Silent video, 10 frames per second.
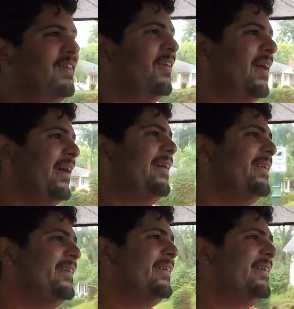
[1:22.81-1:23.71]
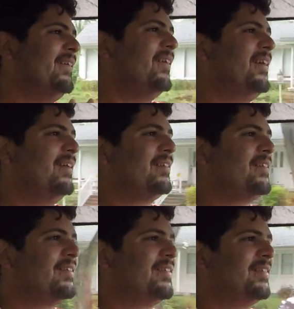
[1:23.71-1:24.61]
Okay, there
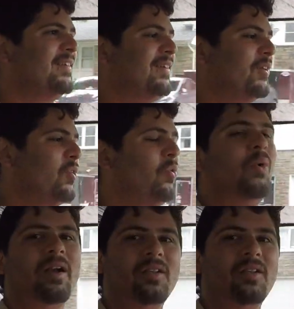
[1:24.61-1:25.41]
is quite